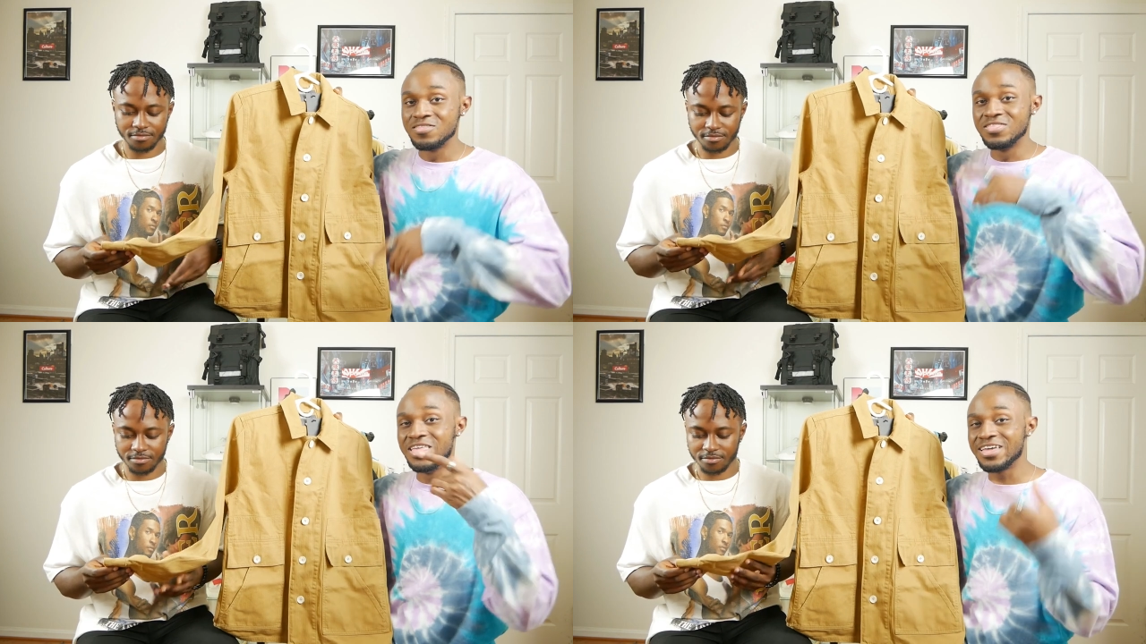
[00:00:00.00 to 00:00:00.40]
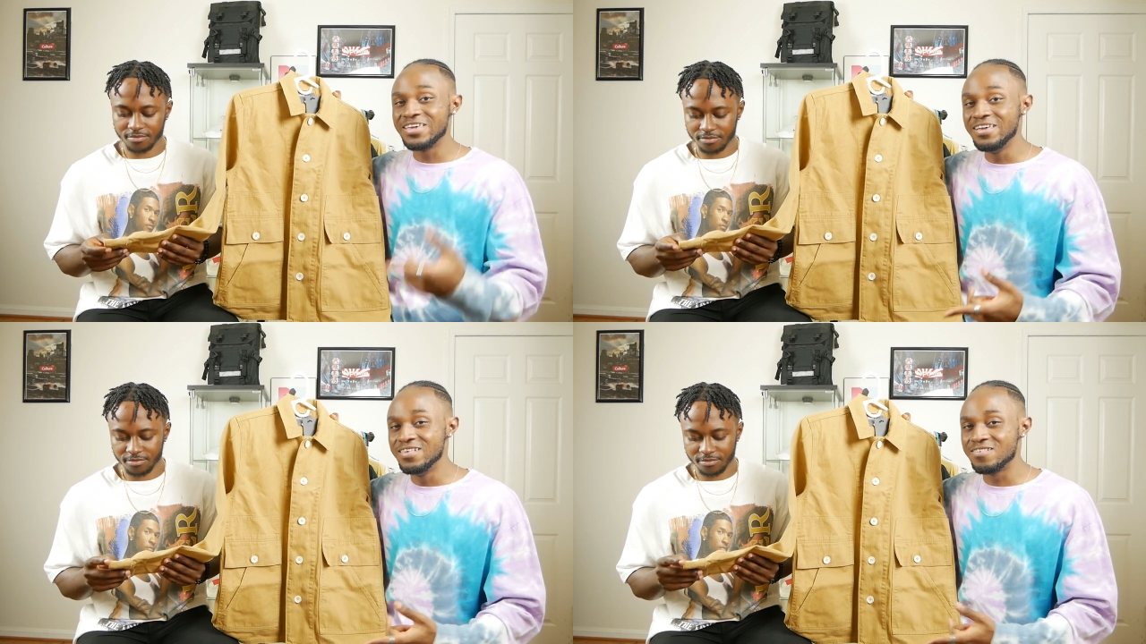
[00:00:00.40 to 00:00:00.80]

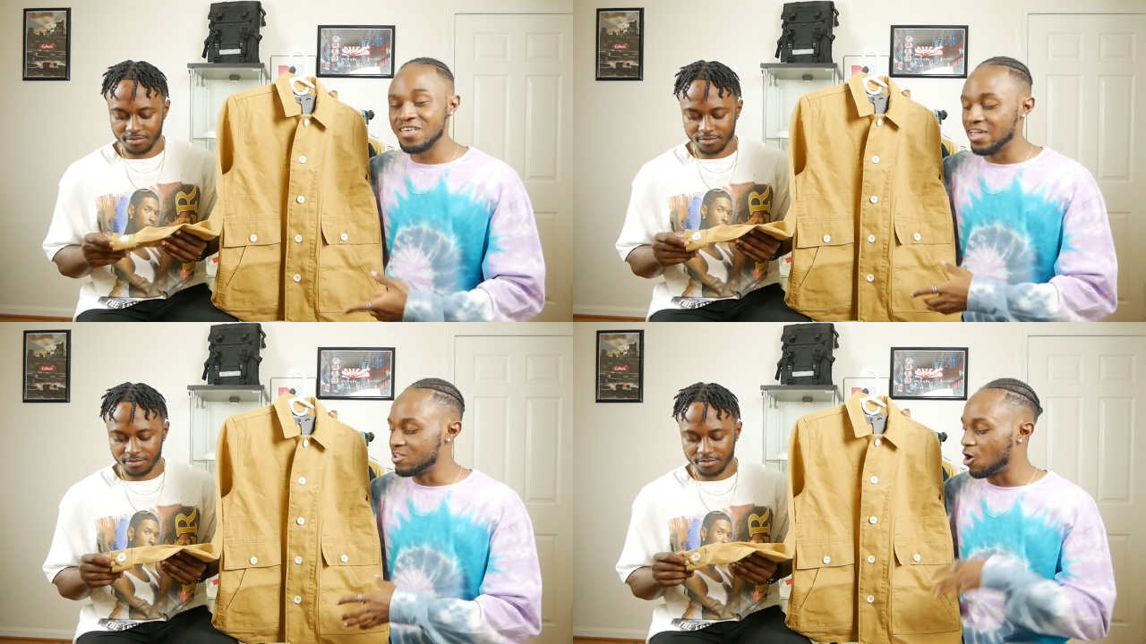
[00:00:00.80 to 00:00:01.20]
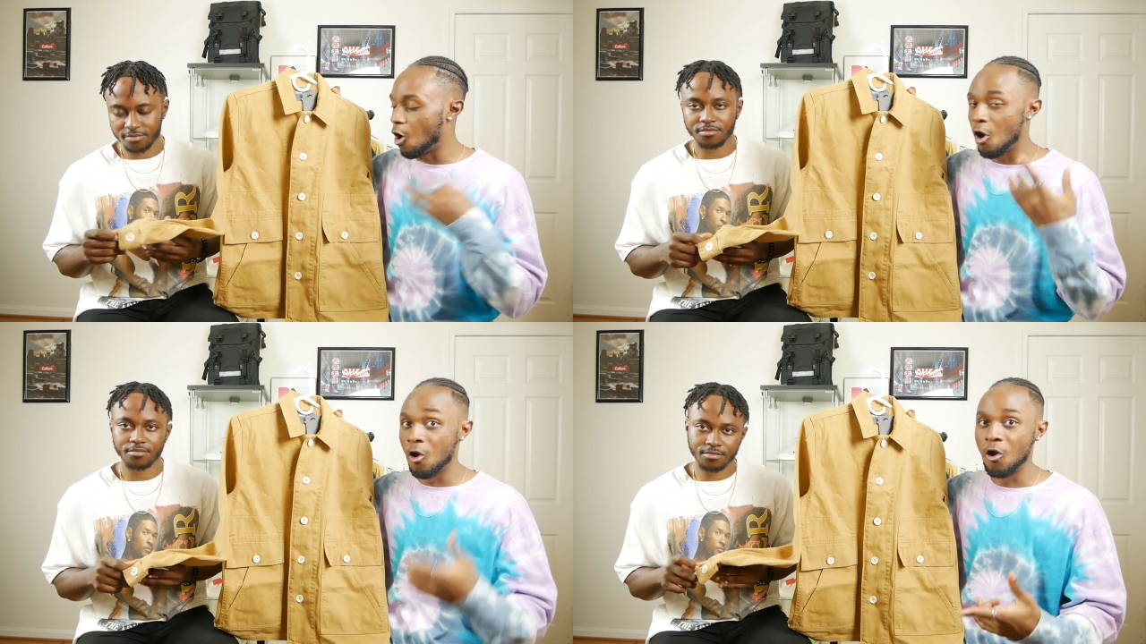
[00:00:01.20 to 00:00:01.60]
Speaker 1: Dickies and
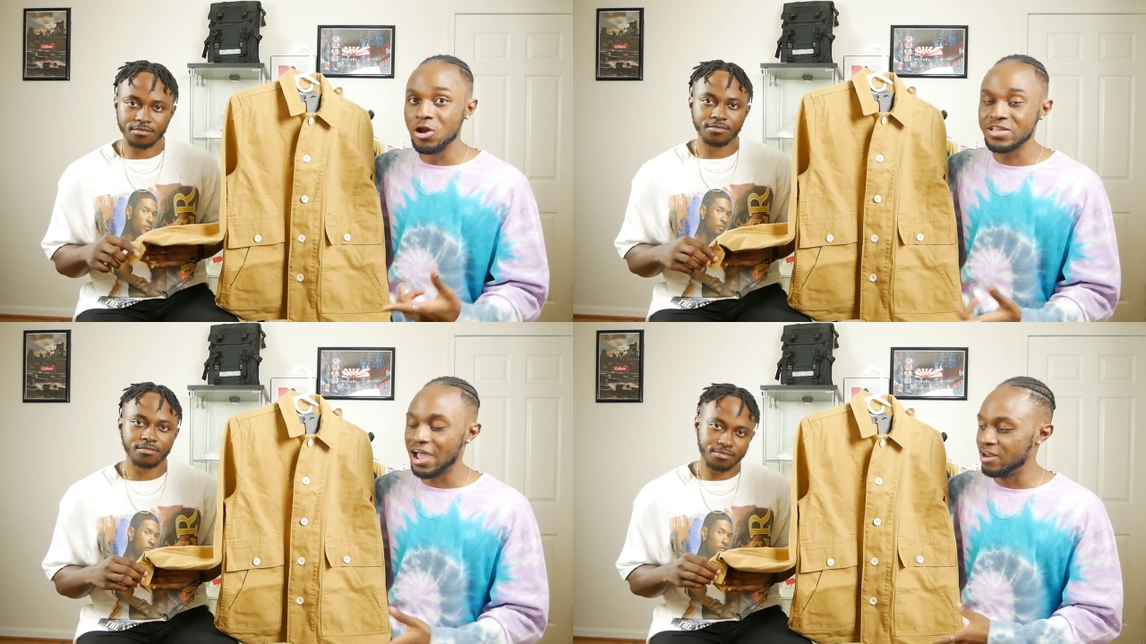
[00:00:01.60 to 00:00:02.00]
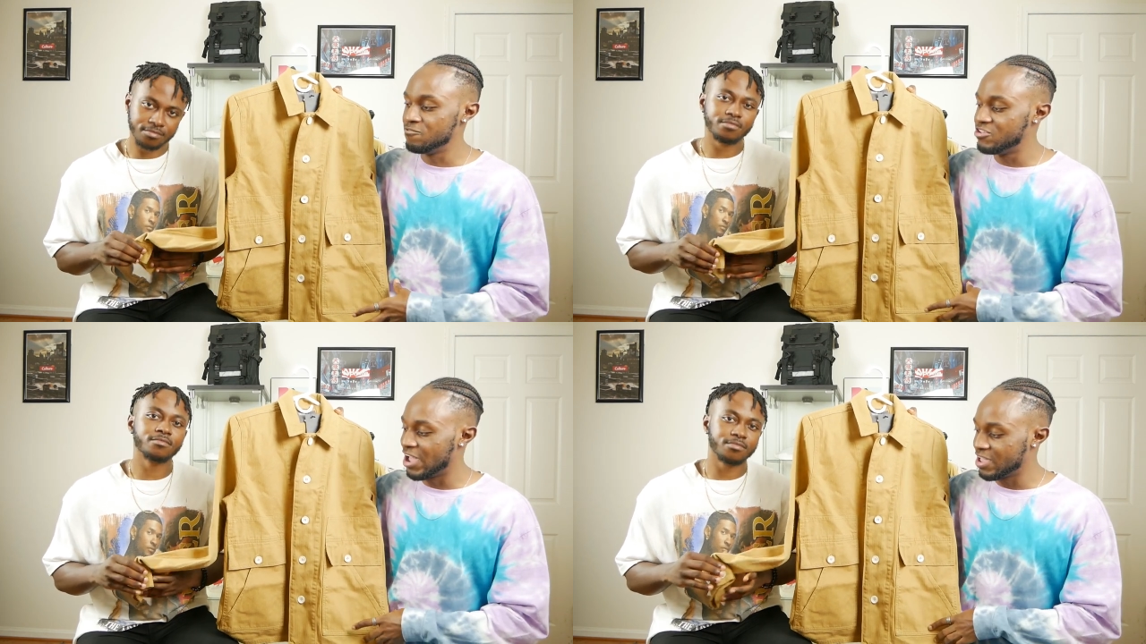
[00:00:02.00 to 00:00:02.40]
Carhartt
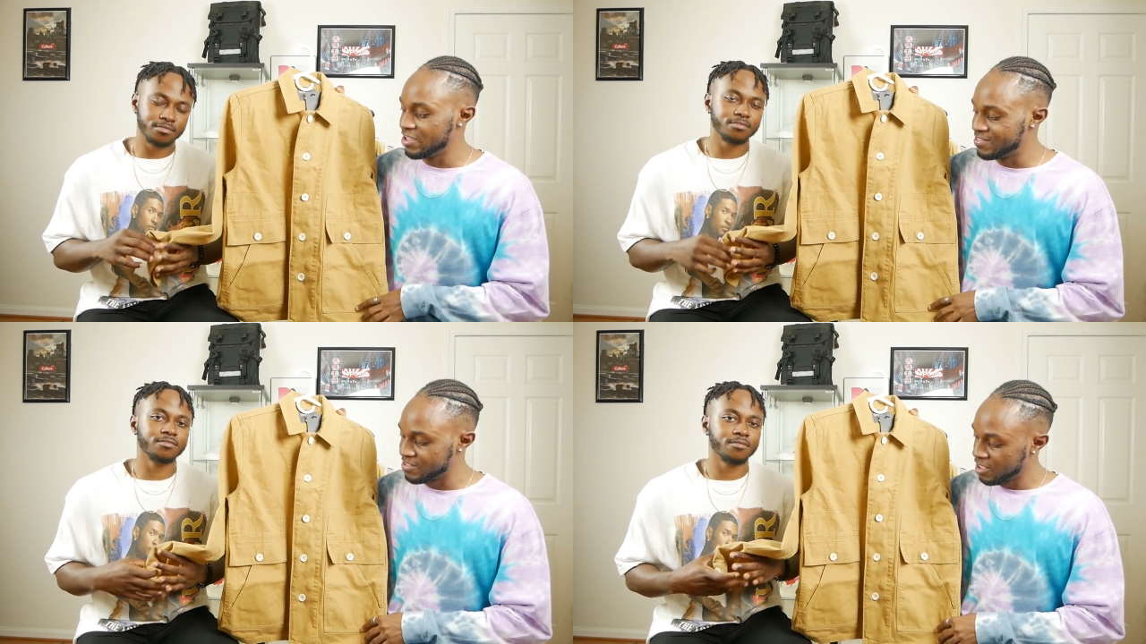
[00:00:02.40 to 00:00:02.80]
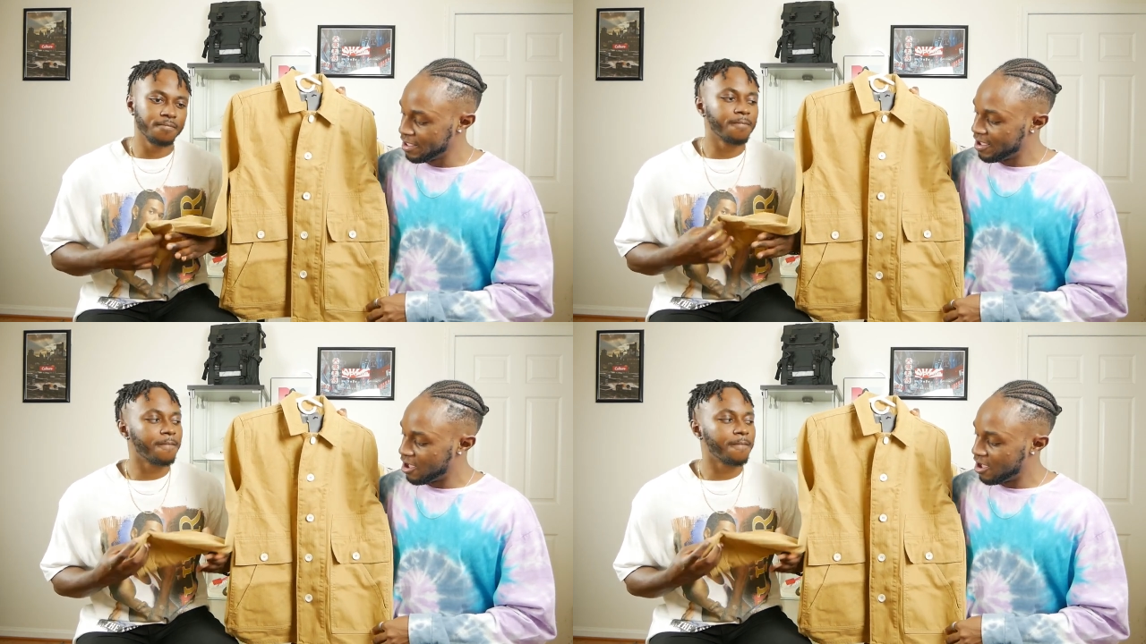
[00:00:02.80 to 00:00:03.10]
kind of jackets.